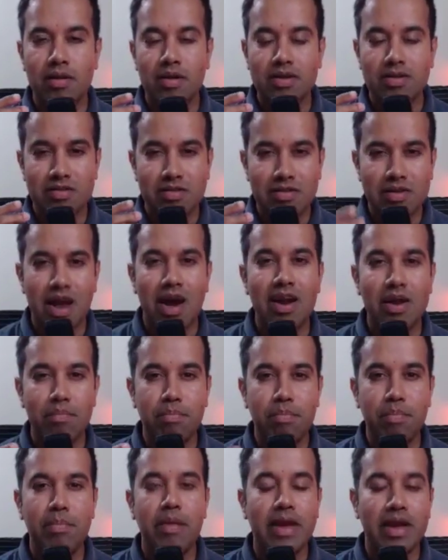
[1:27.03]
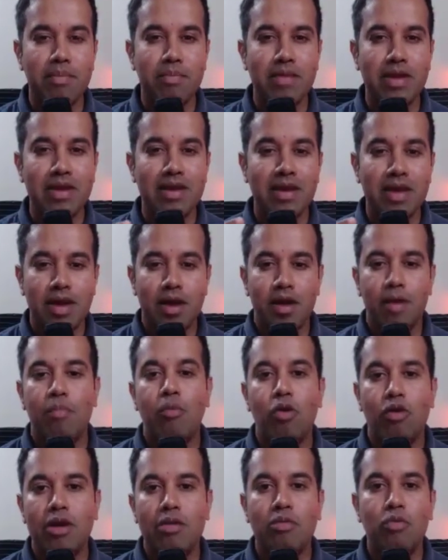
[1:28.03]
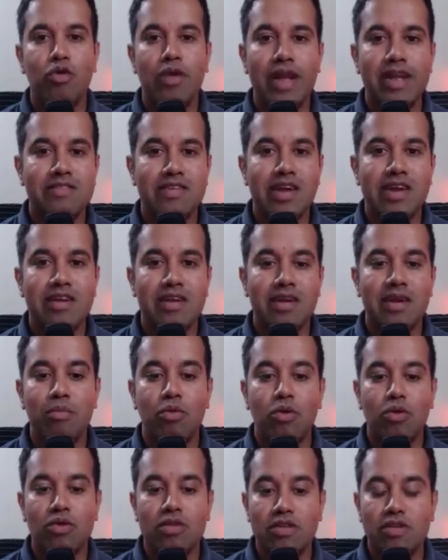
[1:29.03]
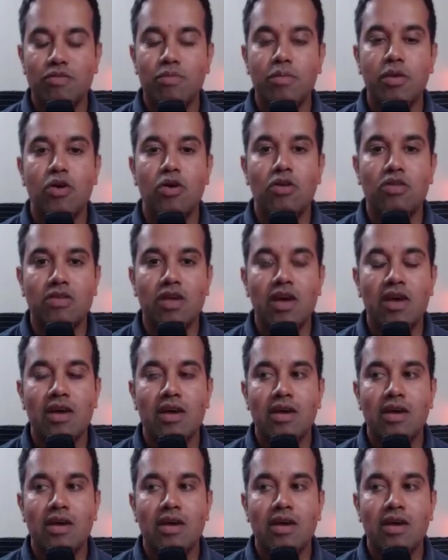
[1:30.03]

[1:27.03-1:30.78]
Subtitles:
start becoming more and more excited about this, because